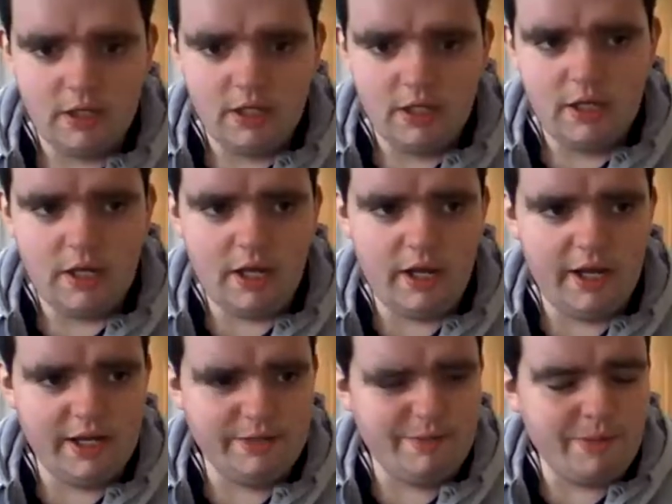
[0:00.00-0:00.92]

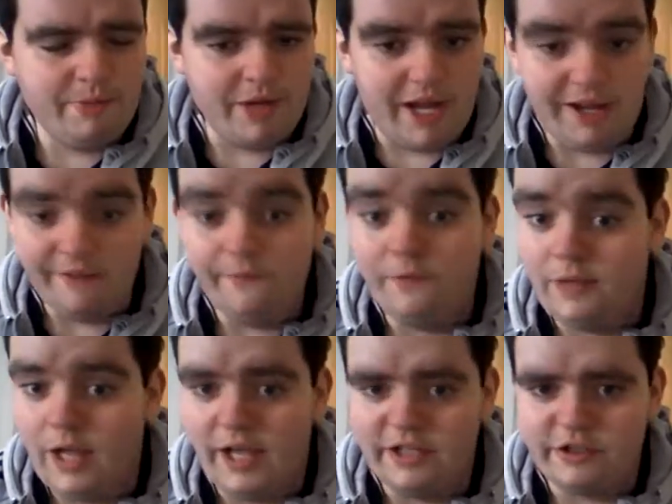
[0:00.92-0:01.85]
Actually
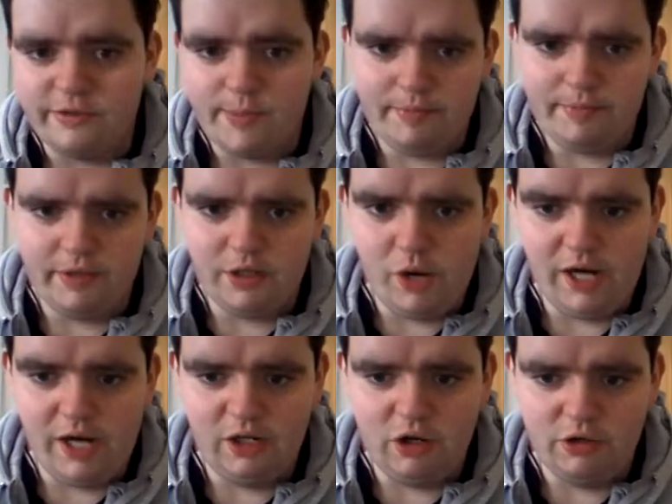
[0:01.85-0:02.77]
remember a while ago
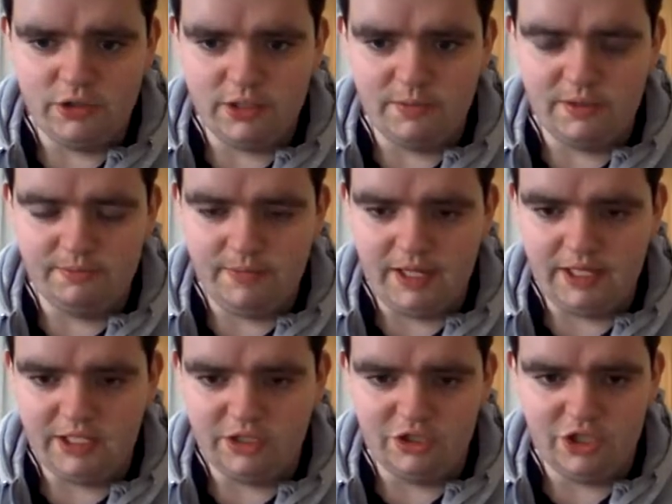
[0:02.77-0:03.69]
someone making the
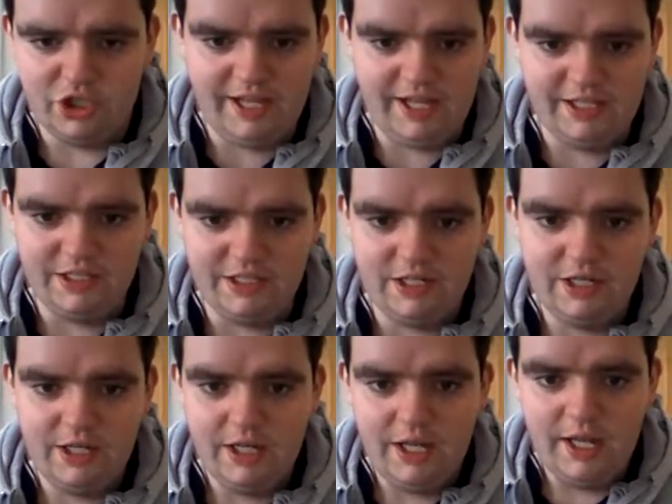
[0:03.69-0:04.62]
joke that
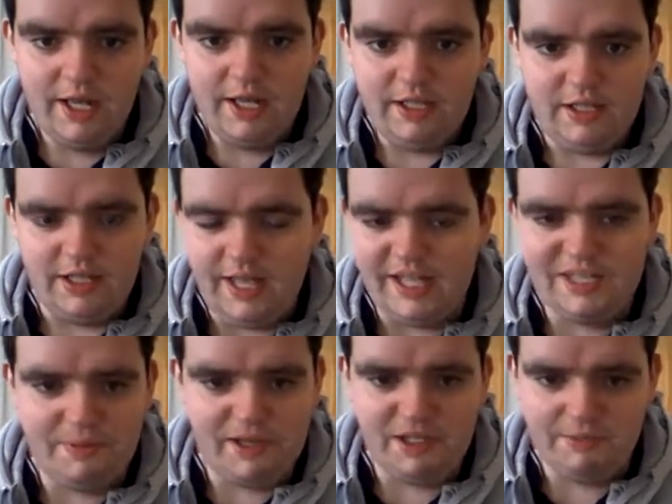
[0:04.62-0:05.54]
the
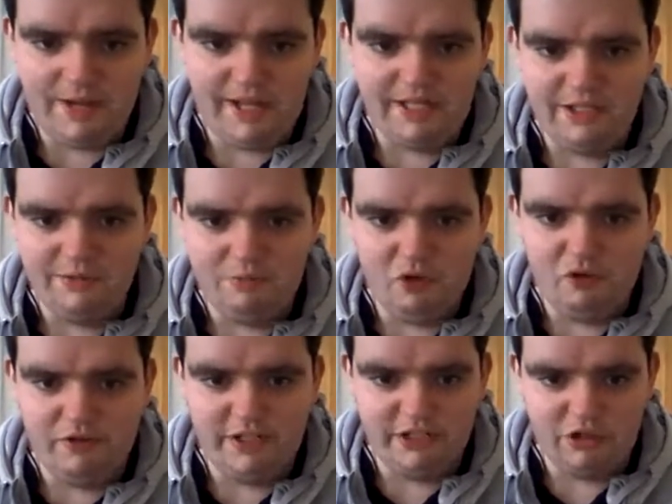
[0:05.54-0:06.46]
next Spider-Man
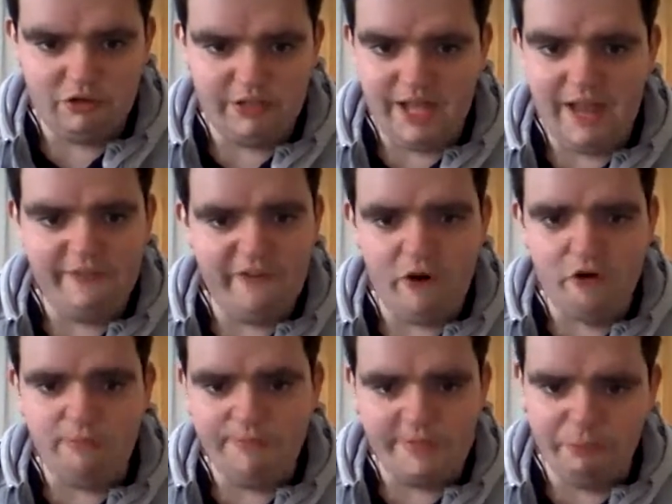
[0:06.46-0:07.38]
movie is going to have
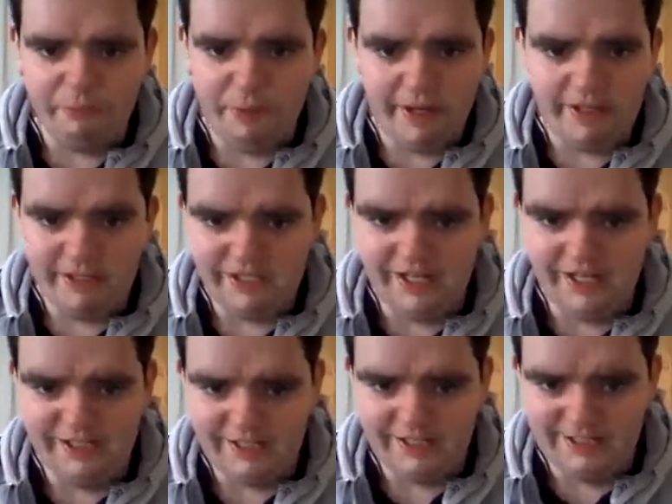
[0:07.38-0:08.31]
home somewhere in the
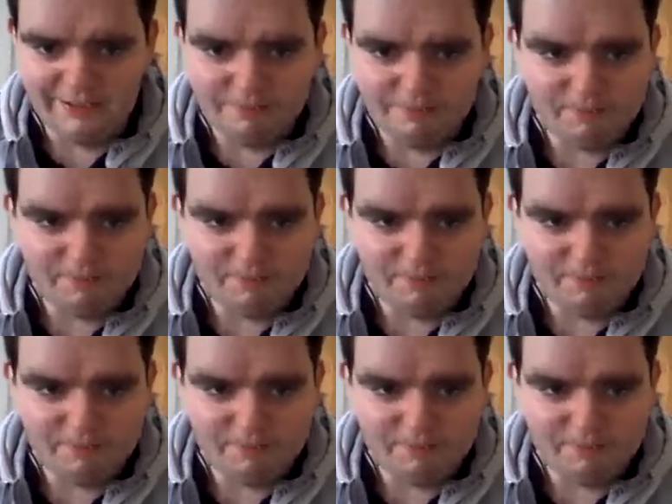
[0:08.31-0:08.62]
title.